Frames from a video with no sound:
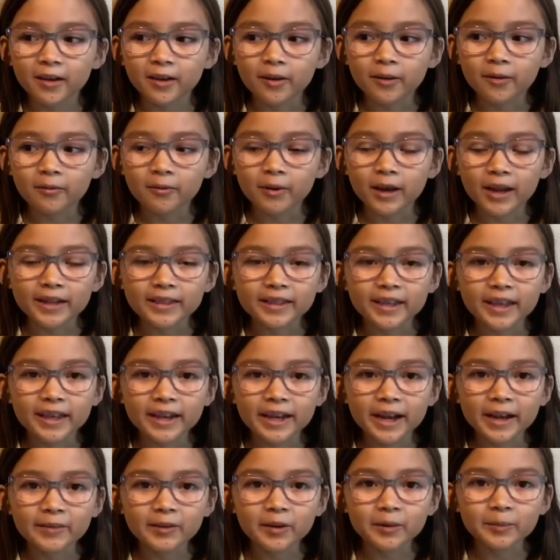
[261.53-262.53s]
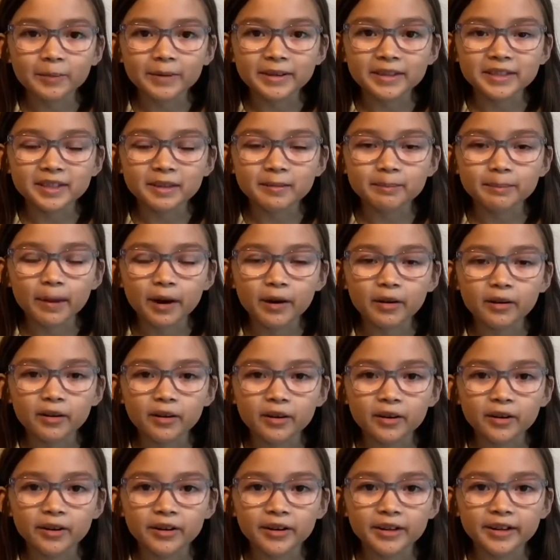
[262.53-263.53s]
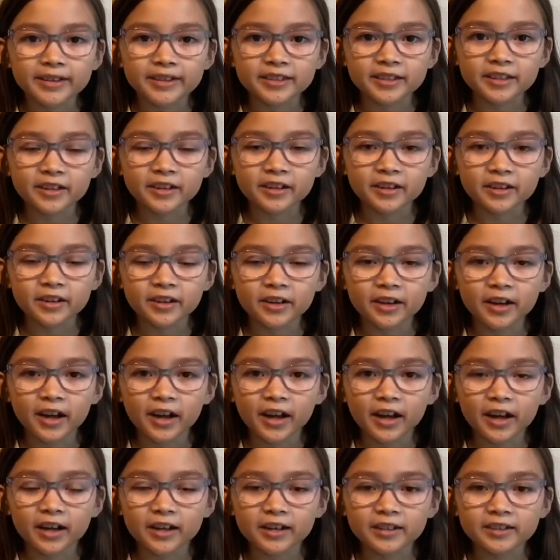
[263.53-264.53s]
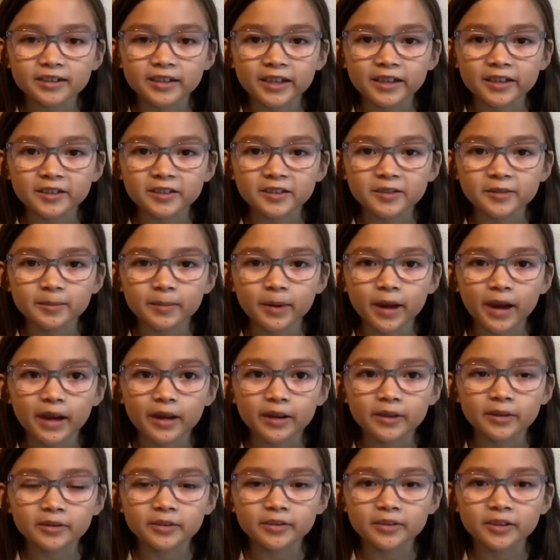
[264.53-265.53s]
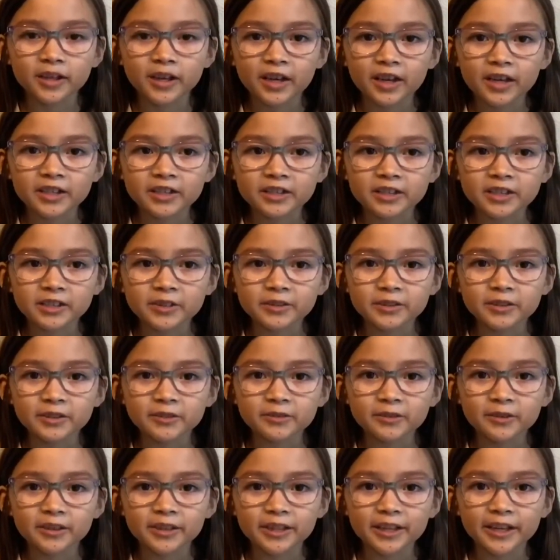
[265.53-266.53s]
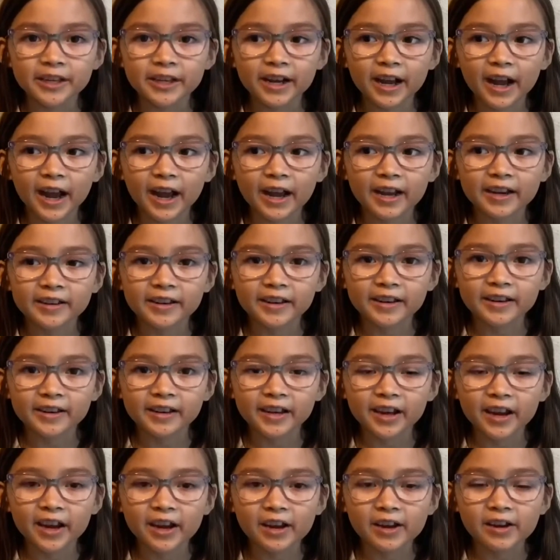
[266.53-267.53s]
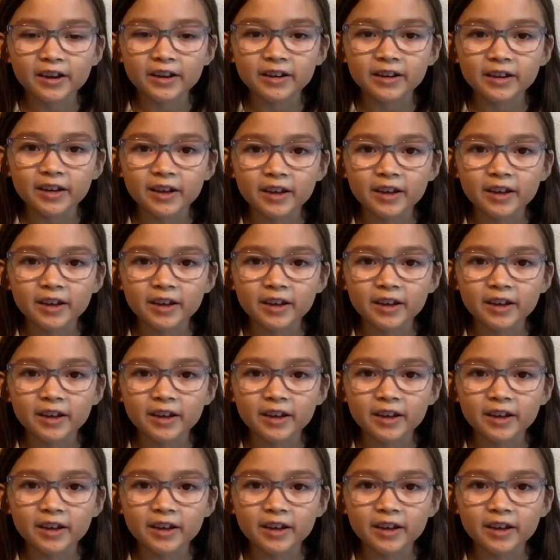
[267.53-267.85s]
One thing I will miss about her is her hugs and smiles. She was really kind and caring.